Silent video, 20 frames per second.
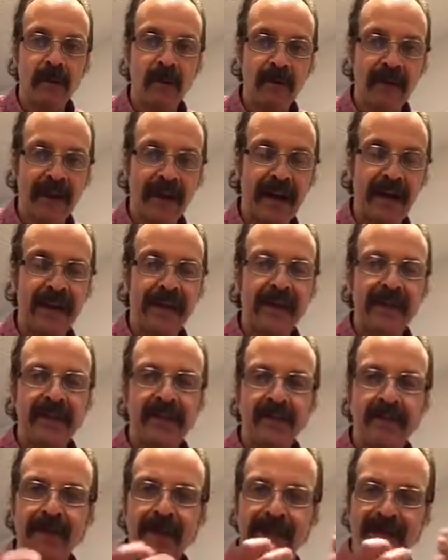Okay,
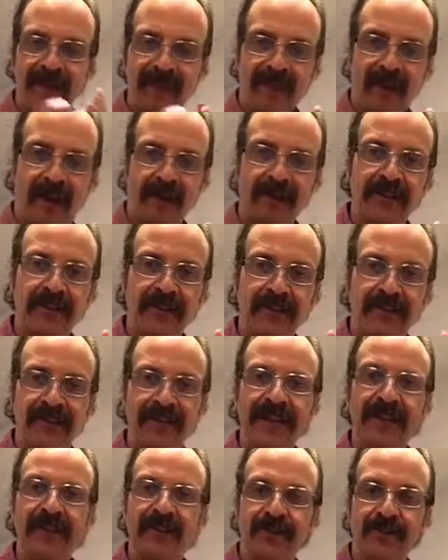to make it solid so
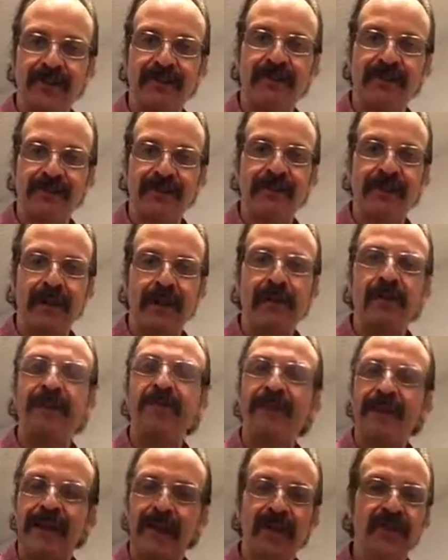it's easier to deal with.
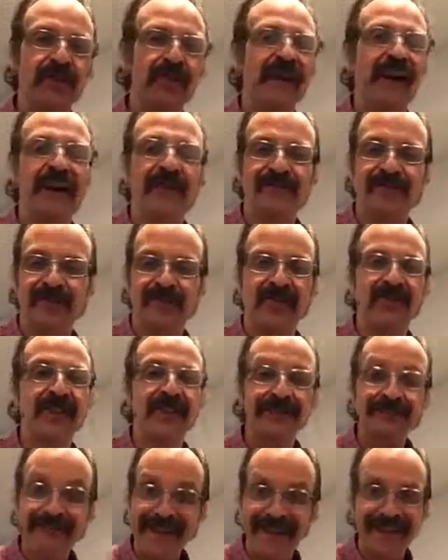Yes, you got to
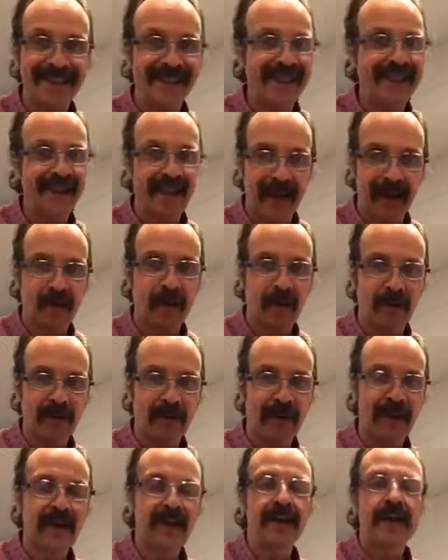physically mix it up,
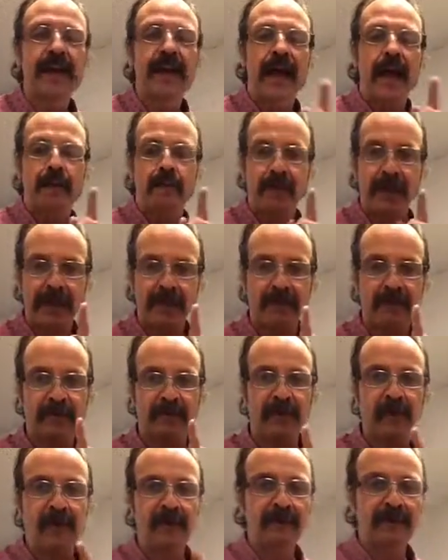okay? But I
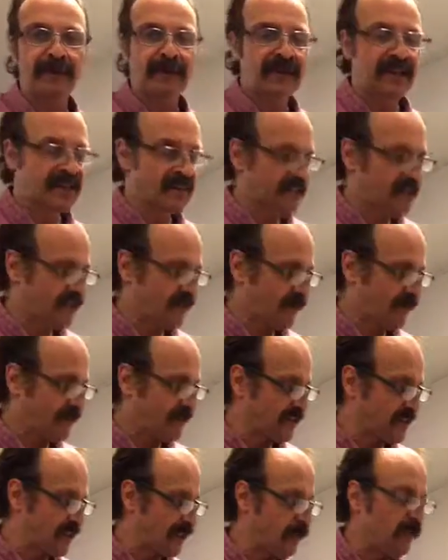prefer it because it's
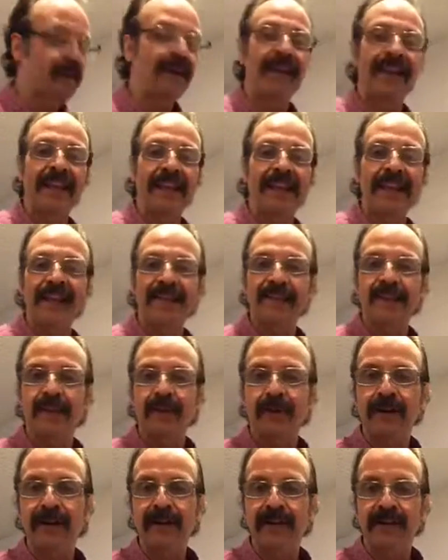very simple and less
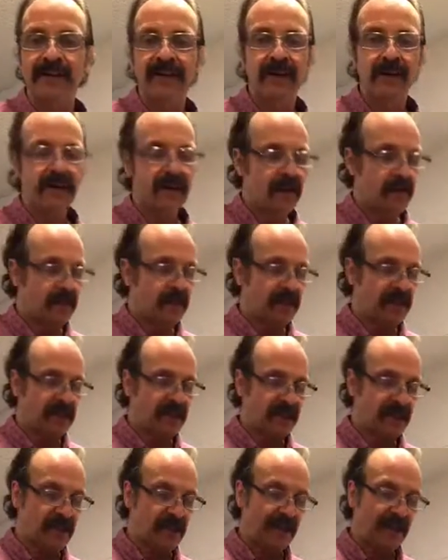ingredients. But
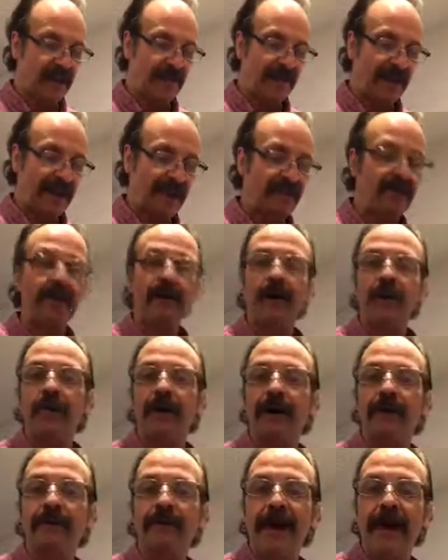this is my favorite.
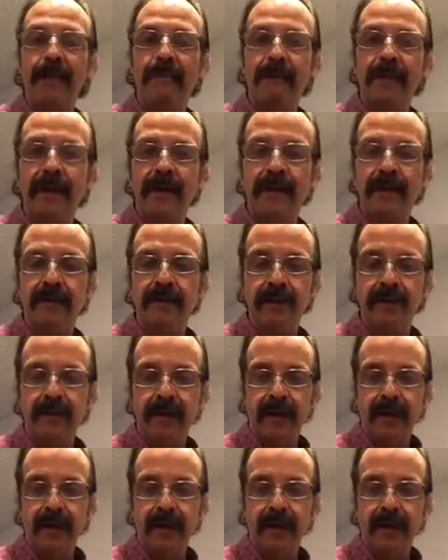No, I'm not being